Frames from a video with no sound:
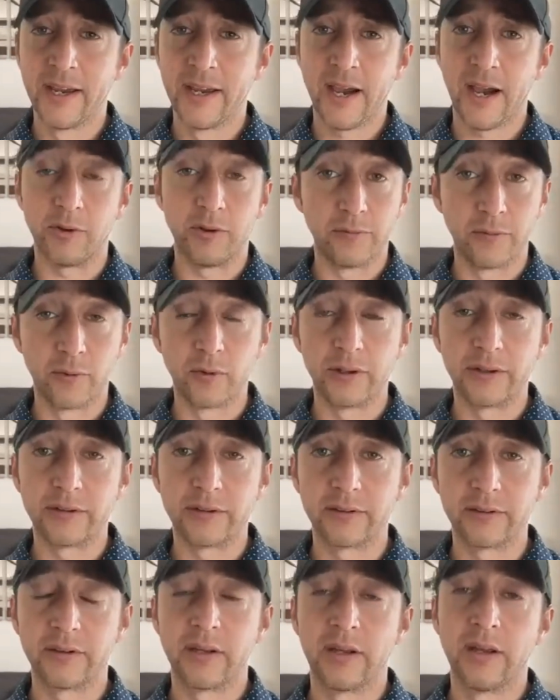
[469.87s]
to the
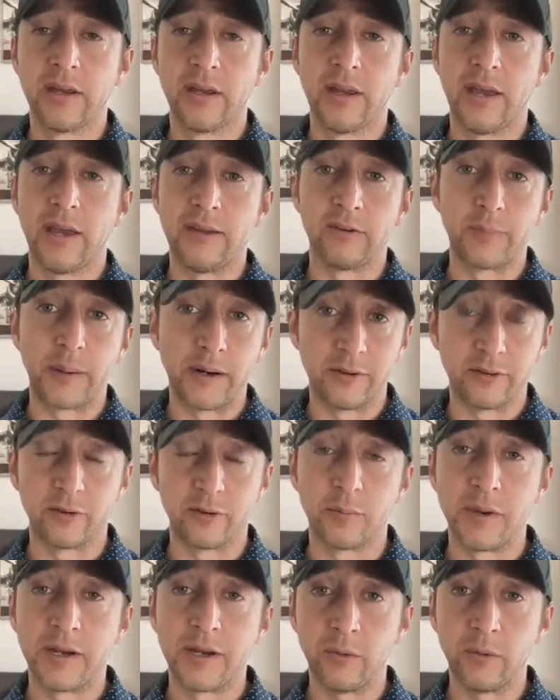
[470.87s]
fullest, inspired
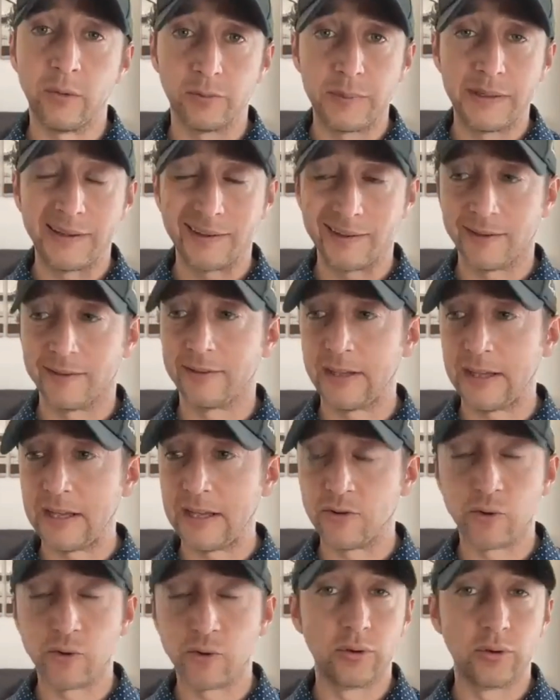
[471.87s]
so many, was because he
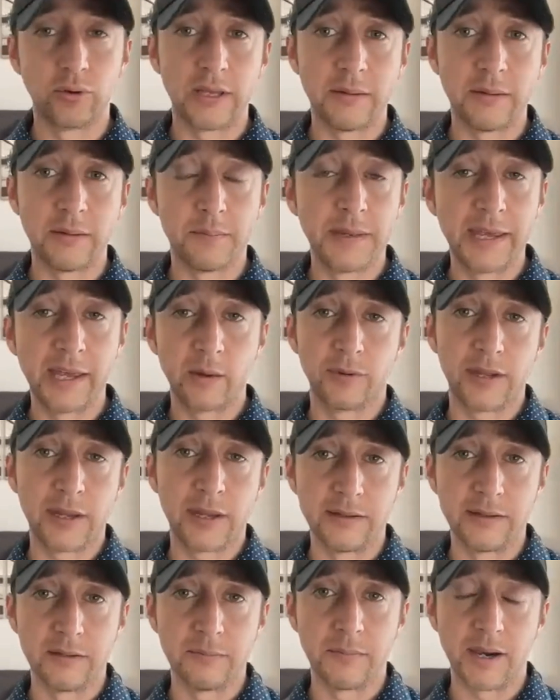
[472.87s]
truly began with the
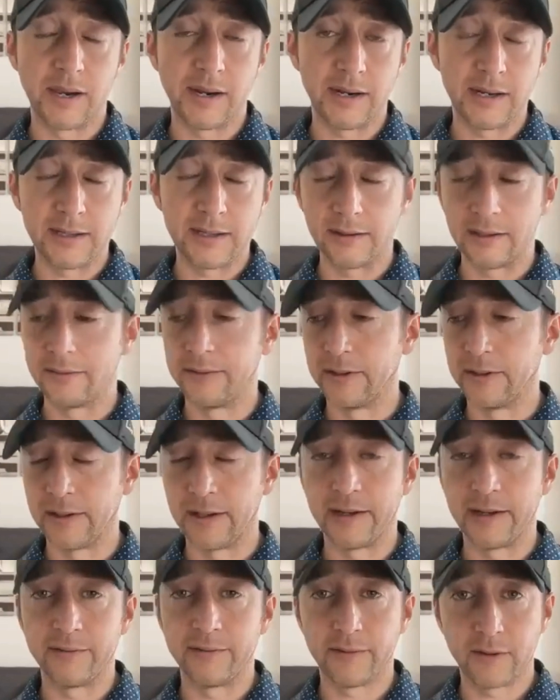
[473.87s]
end in mind and he lived a
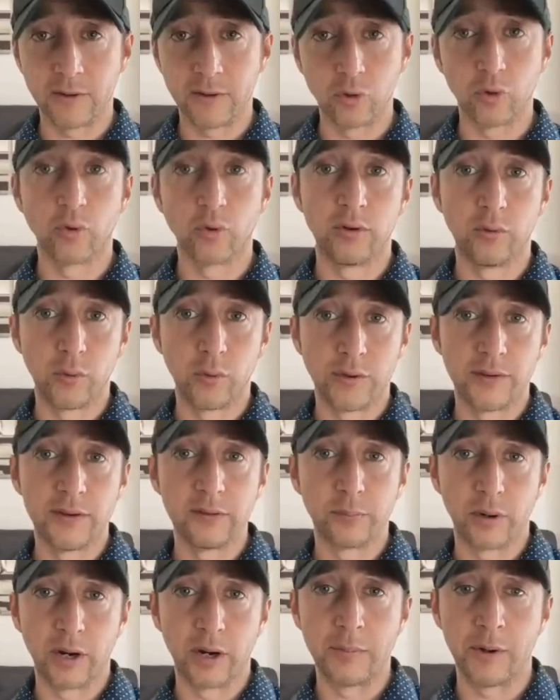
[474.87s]
life congruent with
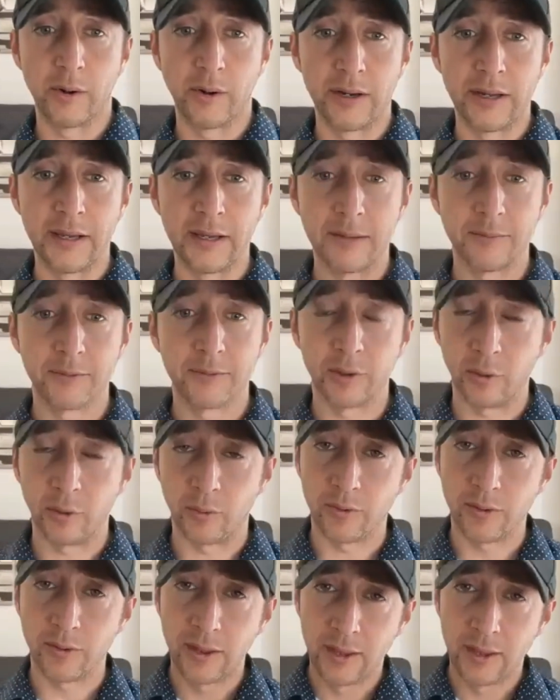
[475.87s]
his primary aim.
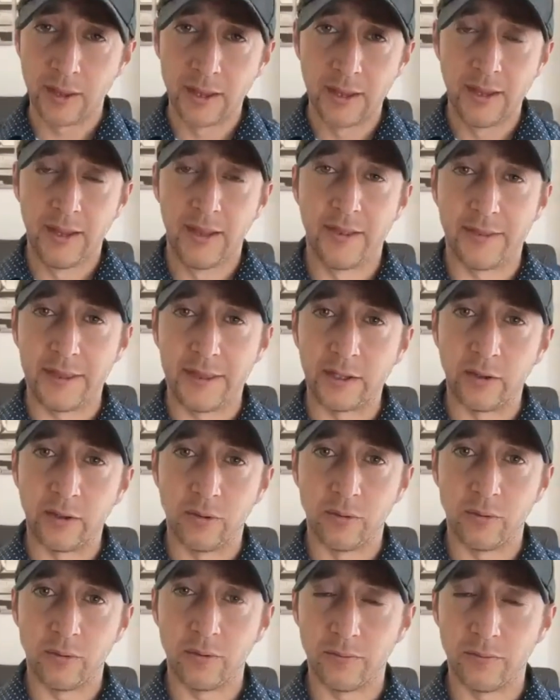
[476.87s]
So thank
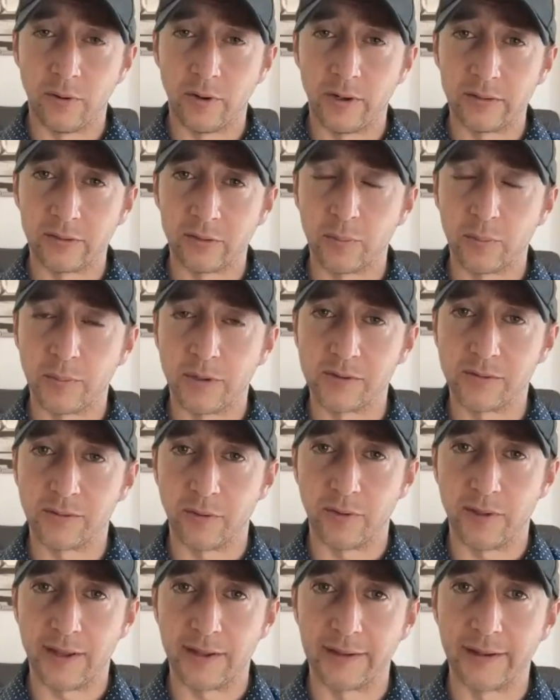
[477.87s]
you, Vernon, so much
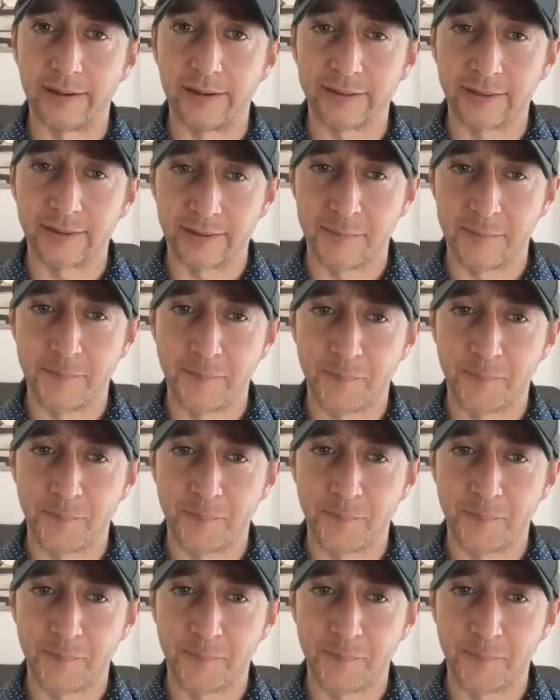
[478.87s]
for that lesson.